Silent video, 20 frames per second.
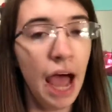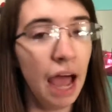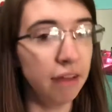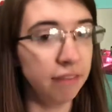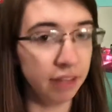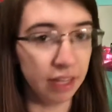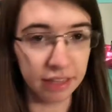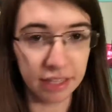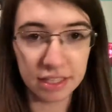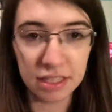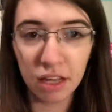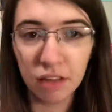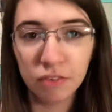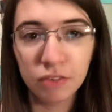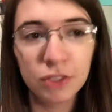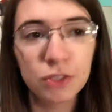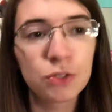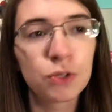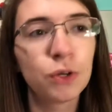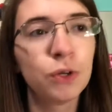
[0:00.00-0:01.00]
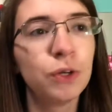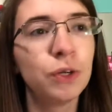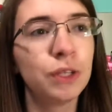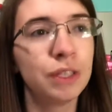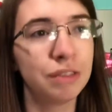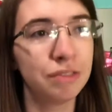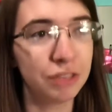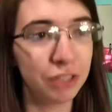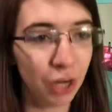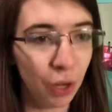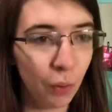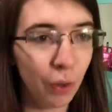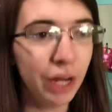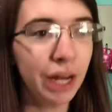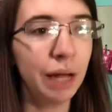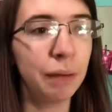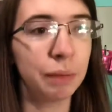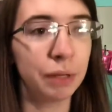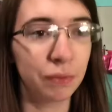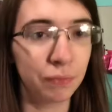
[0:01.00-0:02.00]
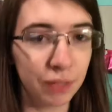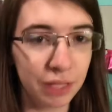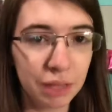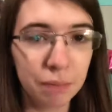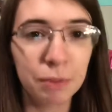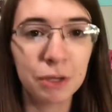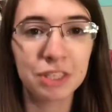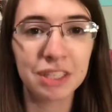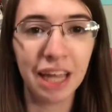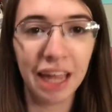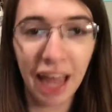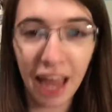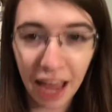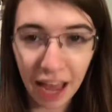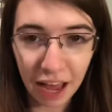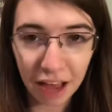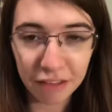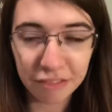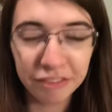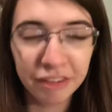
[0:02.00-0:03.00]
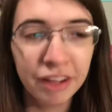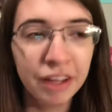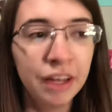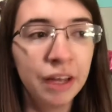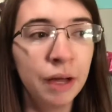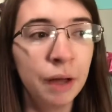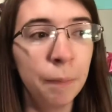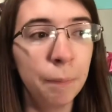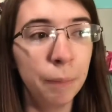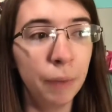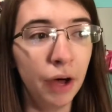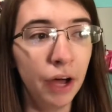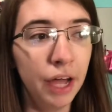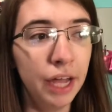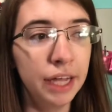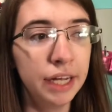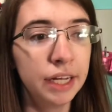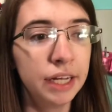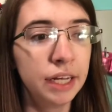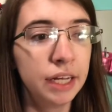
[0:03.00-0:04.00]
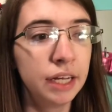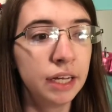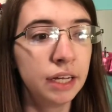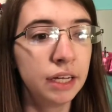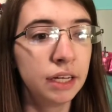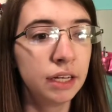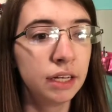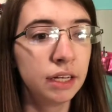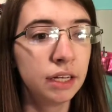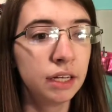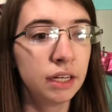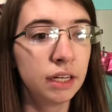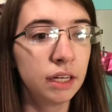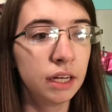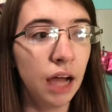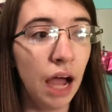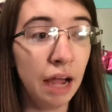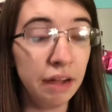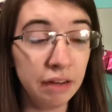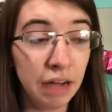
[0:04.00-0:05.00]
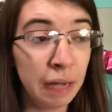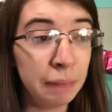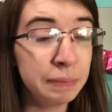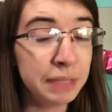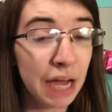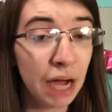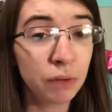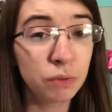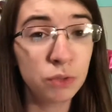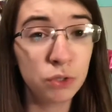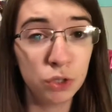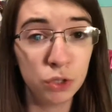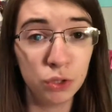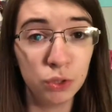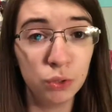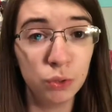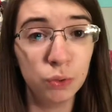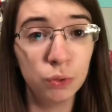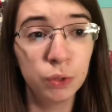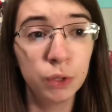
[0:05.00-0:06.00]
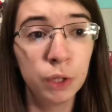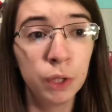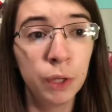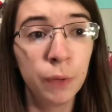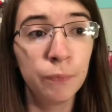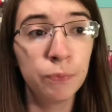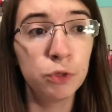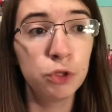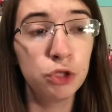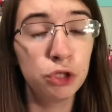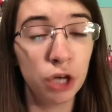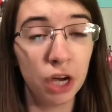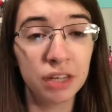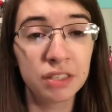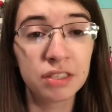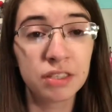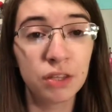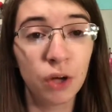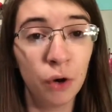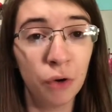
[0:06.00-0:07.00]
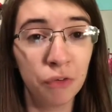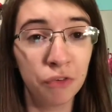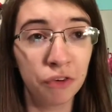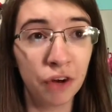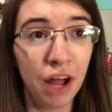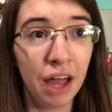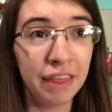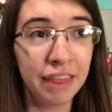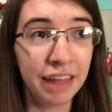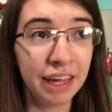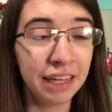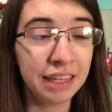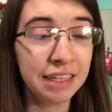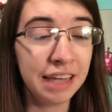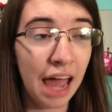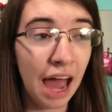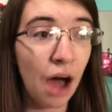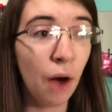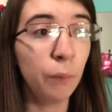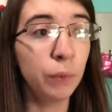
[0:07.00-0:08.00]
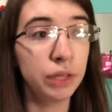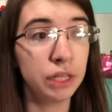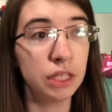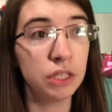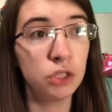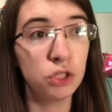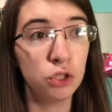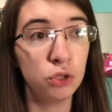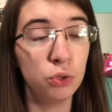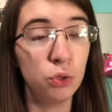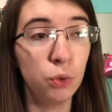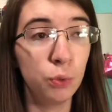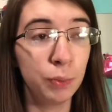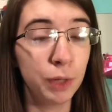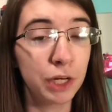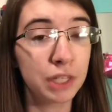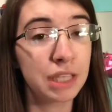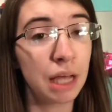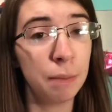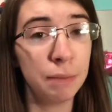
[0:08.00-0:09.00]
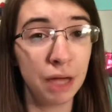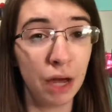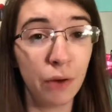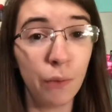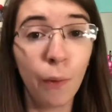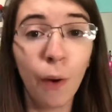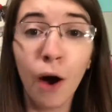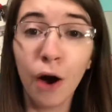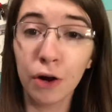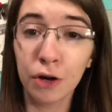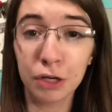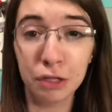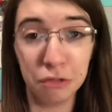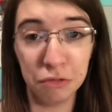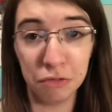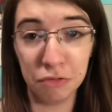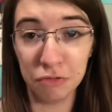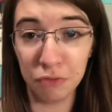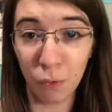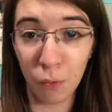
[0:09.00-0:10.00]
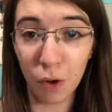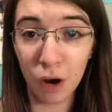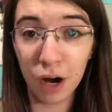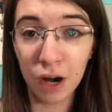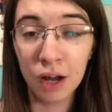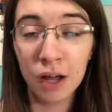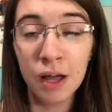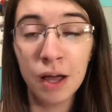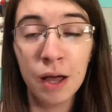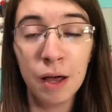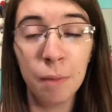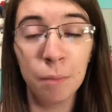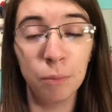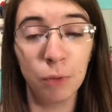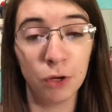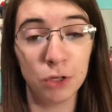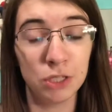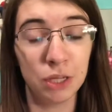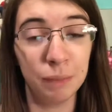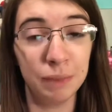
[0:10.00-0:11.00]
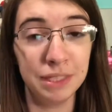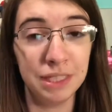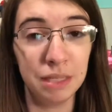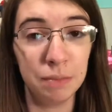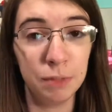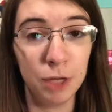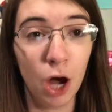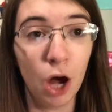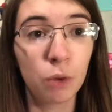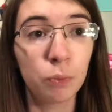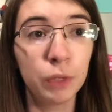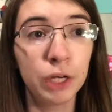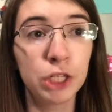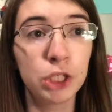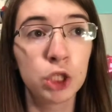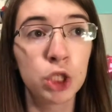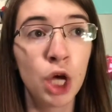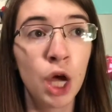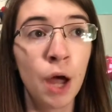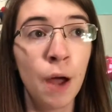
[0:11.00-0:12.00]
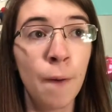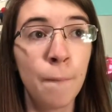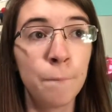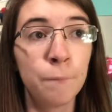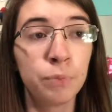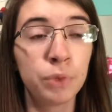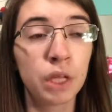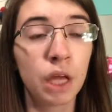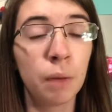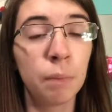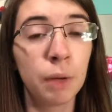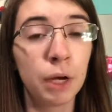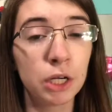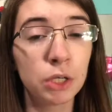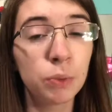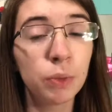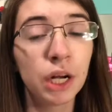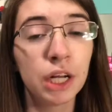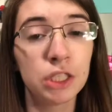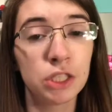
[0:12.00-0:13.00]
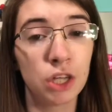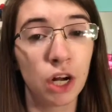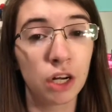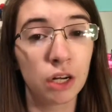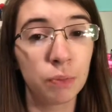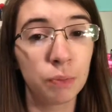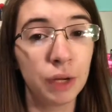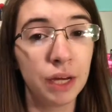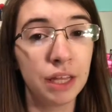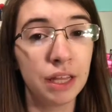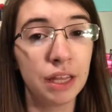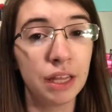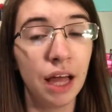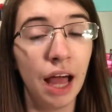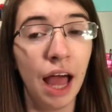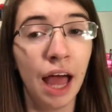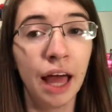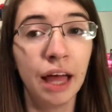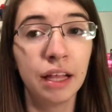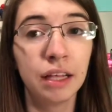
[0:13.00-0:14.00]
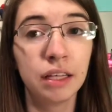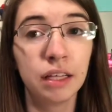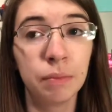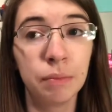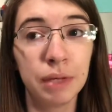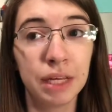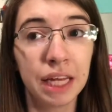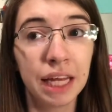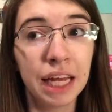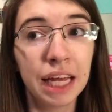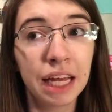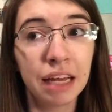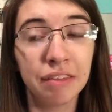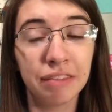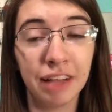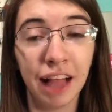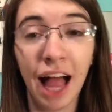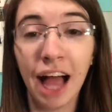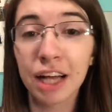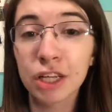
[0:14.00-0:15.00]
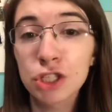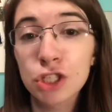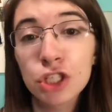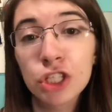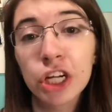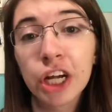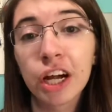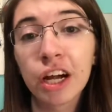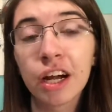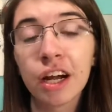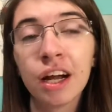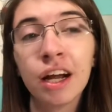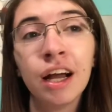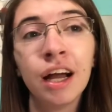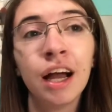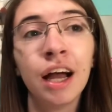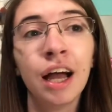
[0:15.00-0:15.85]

I've had the self-control of, you know what, I'm going to read the books I have, but I'm down to just over, I think now with these 2 new books, I'm down to 104 books on my TBR, which compared to what I started with at the beginning of last year,